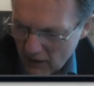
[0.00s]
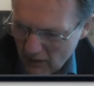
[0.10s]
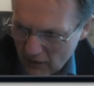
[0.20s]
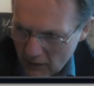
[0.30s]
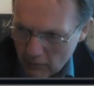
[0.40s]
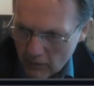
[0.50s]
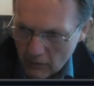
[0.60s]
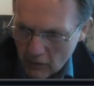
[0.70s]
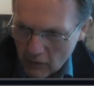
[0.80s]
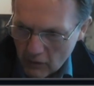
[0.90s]
as an
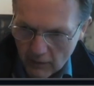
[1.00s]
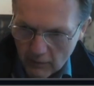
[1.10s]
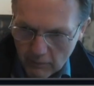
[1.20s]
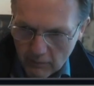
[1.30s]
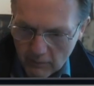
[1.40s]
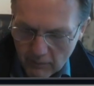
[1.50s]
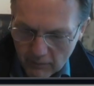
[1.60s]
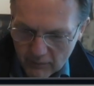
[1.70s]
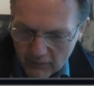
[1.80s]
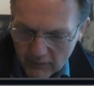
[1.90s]
entrepreneur, if you're slightly
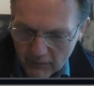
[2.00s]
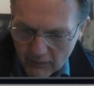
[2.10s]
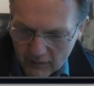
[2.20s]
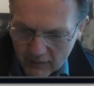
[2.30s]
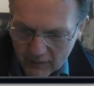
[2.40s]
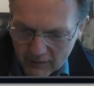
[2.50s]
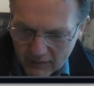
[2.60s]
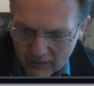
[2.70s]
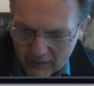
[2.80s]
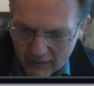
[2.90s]
depressed, you're
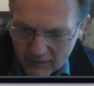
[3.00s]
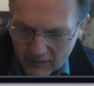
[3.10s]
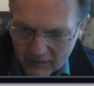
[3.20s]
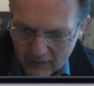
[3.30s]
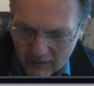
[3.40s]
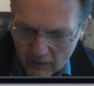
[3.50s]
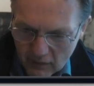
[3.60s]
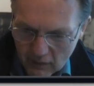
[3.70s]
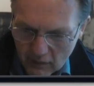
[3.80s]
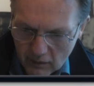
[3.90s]
underperforming
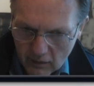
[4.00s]
significantly.